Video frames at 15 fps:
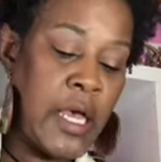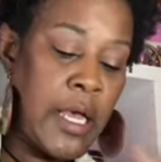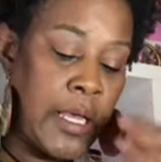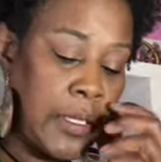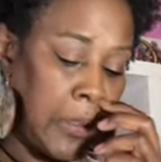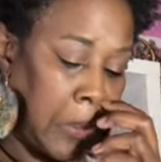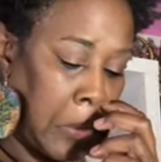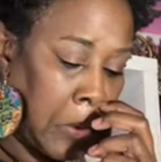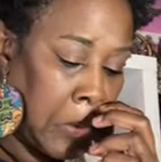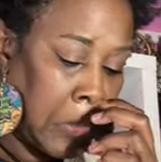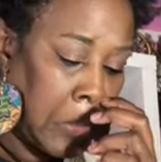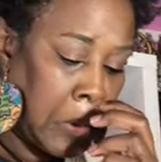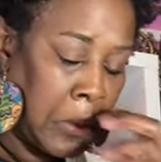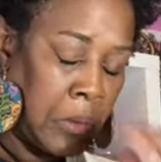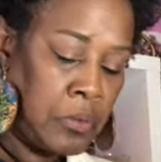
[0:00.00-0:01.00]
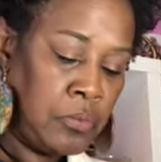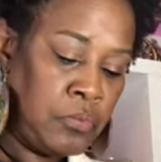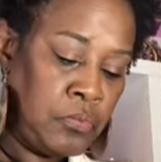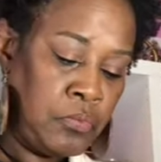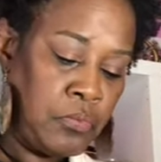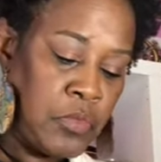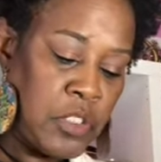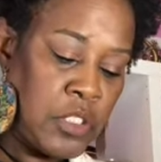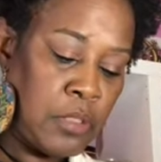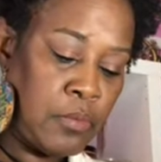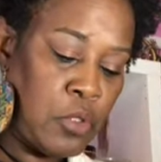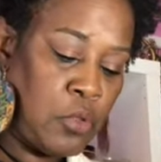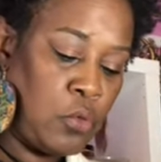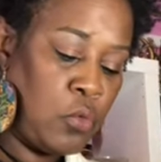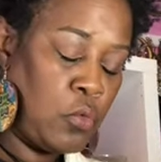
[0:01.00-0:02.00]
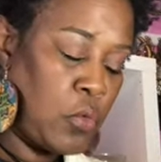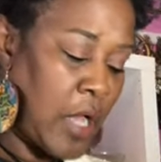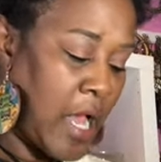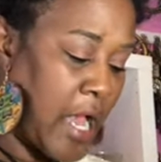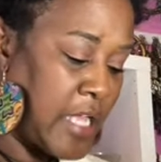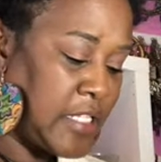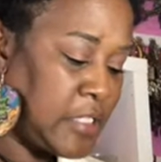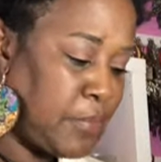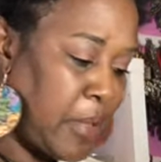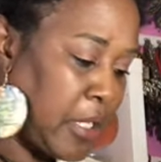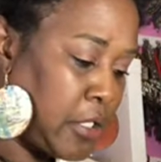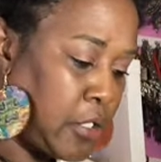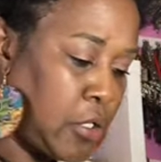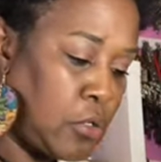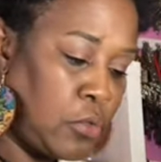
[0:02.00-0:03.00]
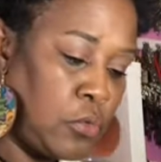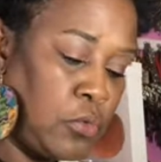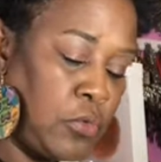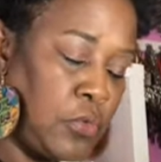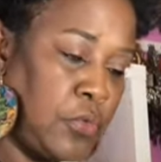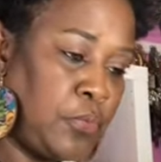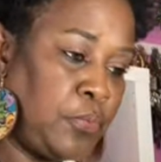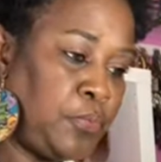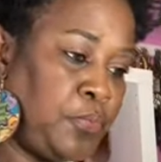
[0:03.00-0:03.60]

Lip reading: got some new eye spectacles.